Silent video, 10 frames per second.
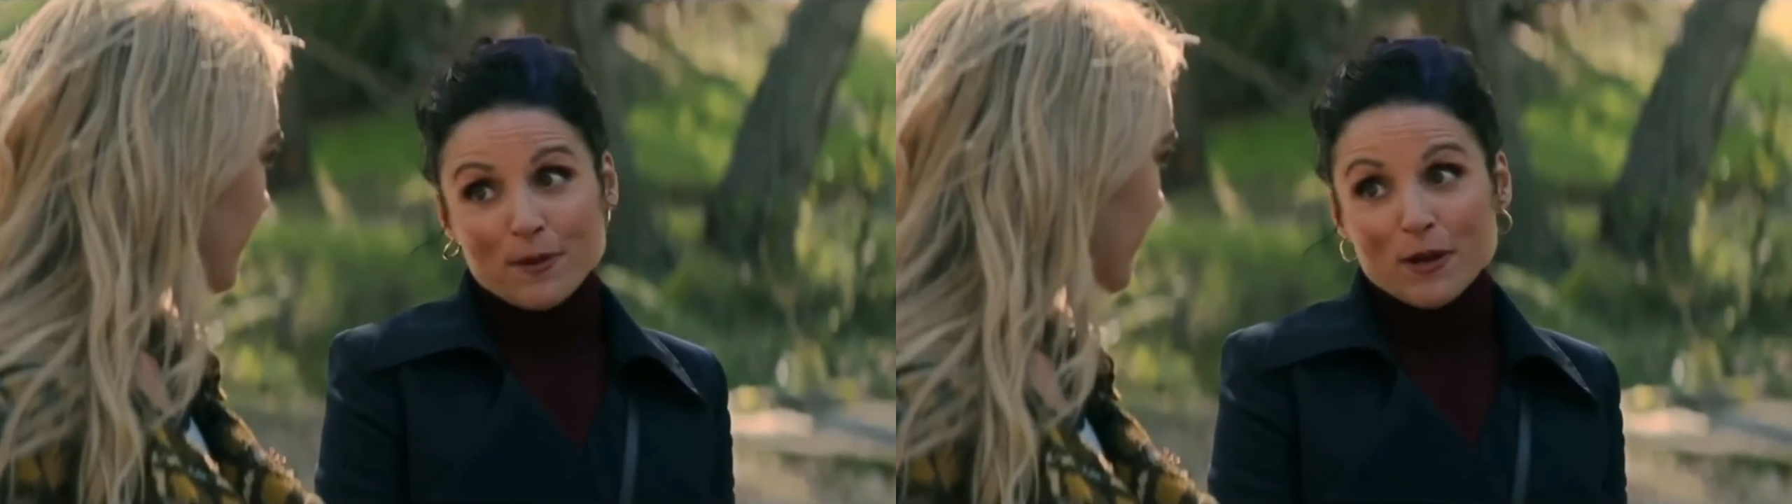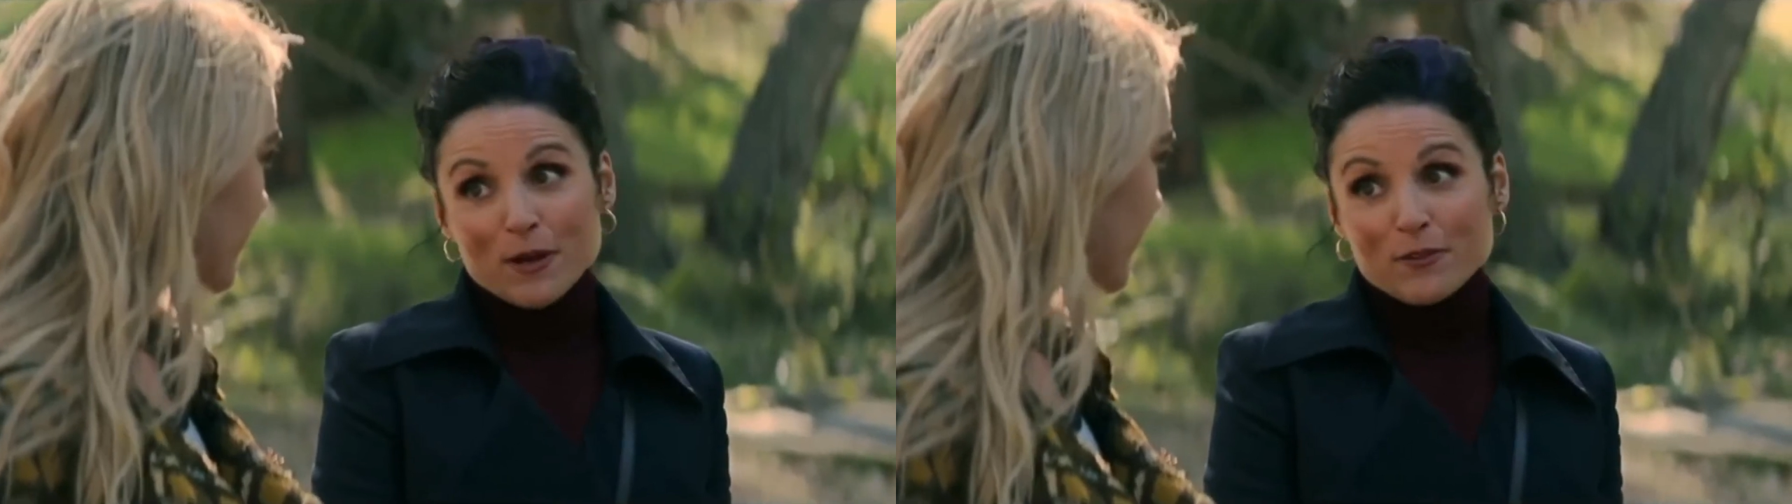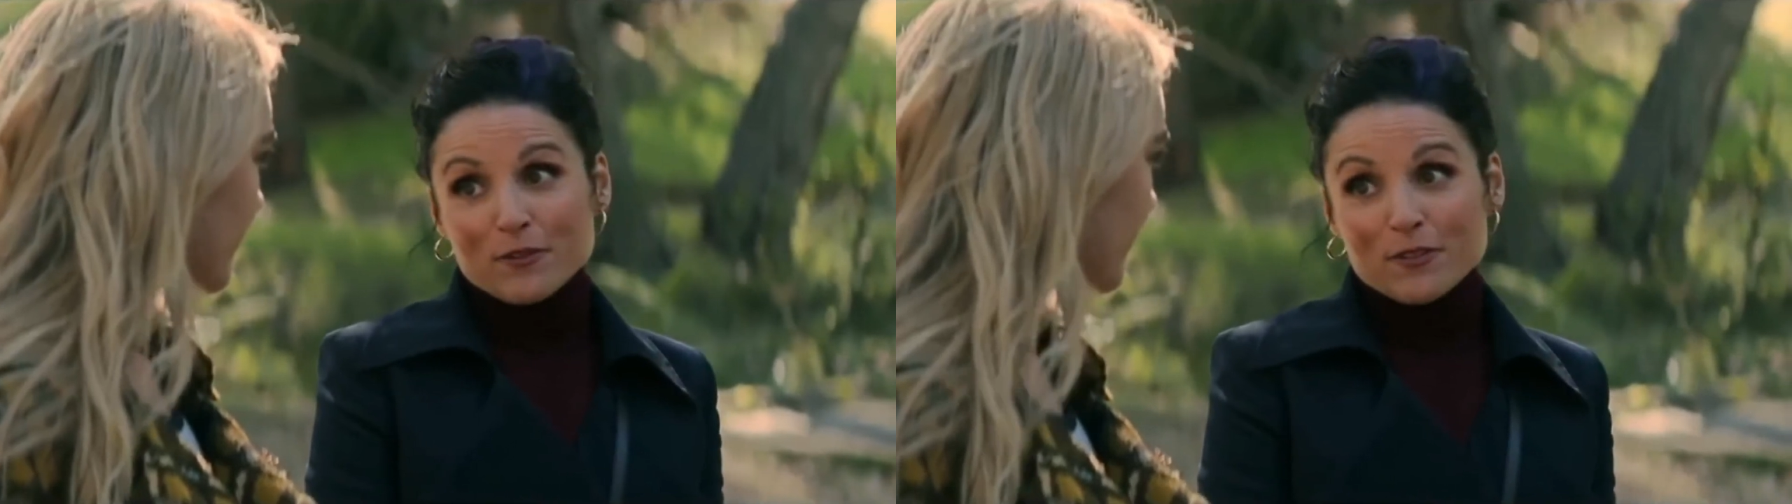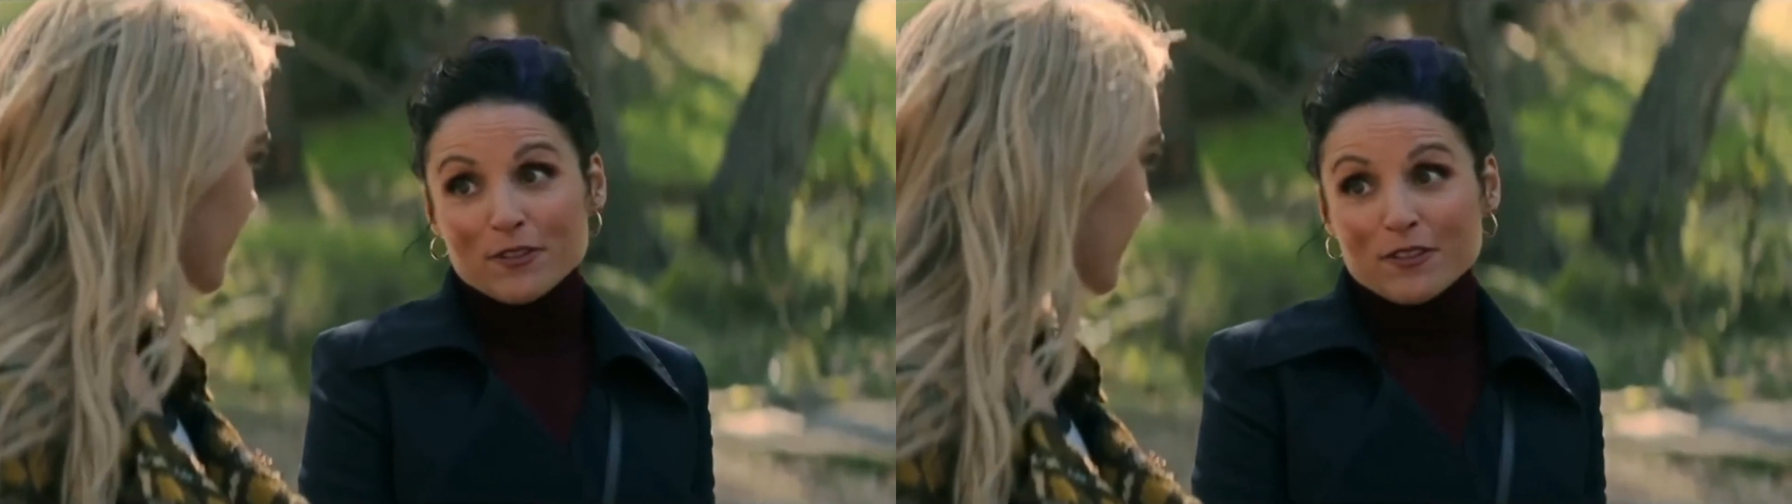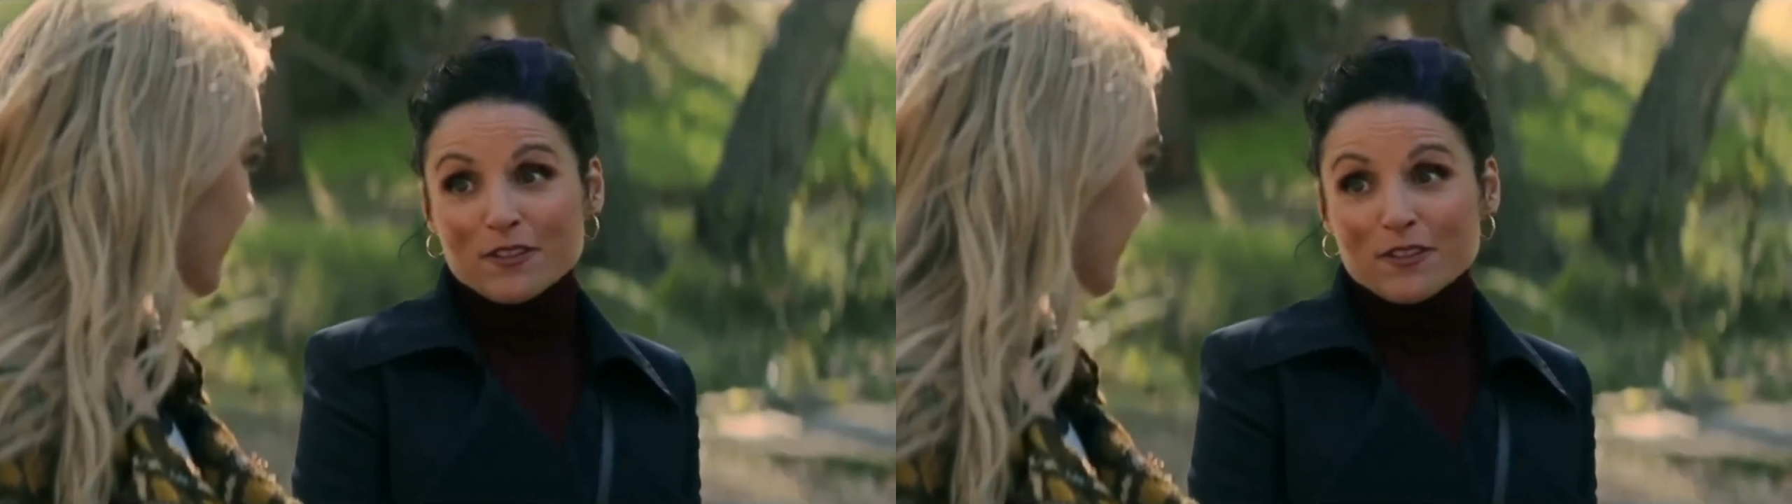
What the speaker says: with Yelena